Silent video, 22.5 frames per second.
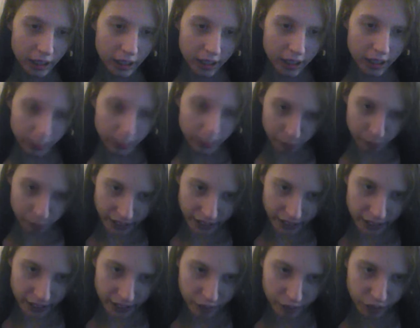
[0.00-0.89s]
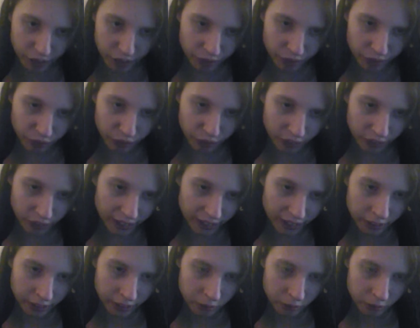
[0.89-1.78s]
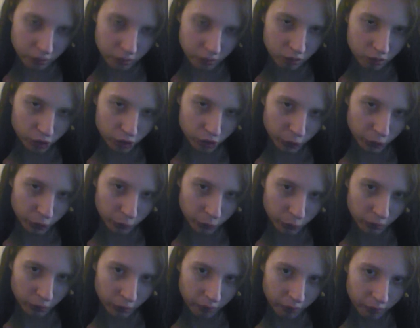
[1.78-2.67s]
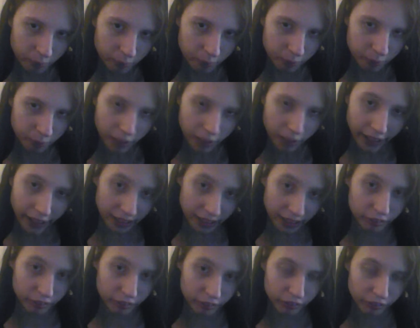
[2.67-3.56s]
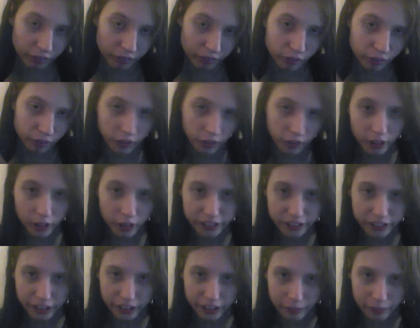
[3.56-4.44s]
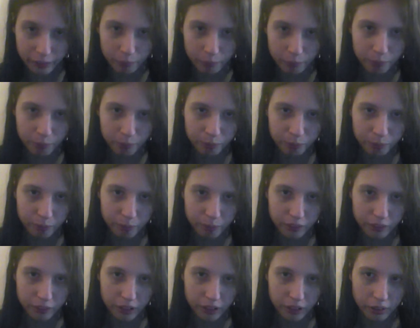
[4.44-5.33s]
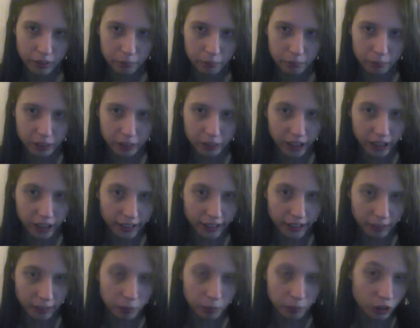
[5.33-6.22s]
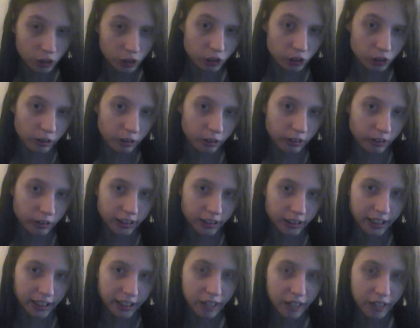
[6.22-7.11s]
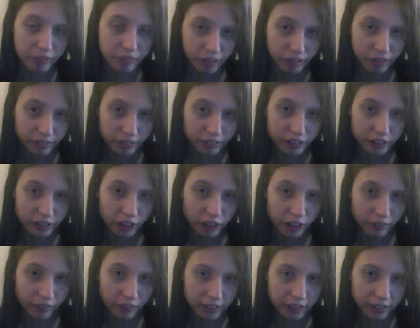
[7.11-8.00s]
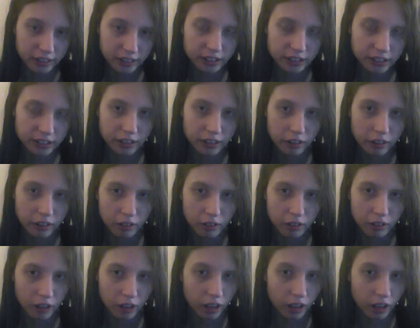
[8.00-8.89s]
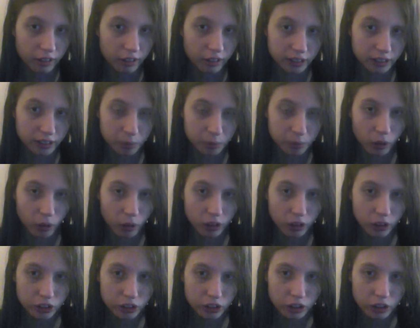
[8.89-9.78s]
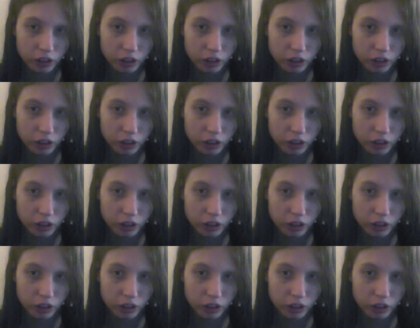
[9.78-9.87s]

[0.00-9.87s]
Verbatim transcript: I may have never read it. Two, I have forgotten but I personally have never done this, uh, this part.